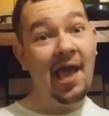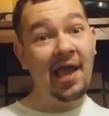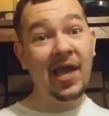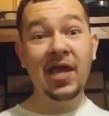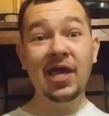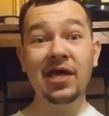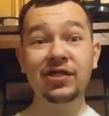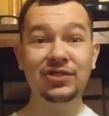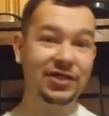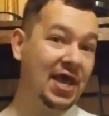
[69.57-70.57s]

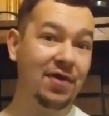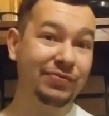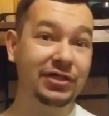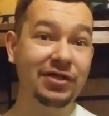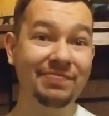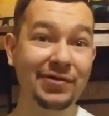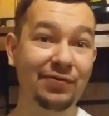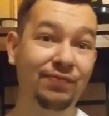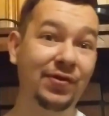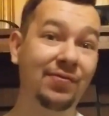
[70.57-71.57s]
And today we're going to be
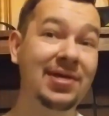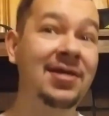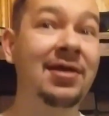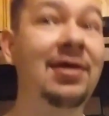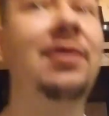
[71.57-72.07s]
reviewing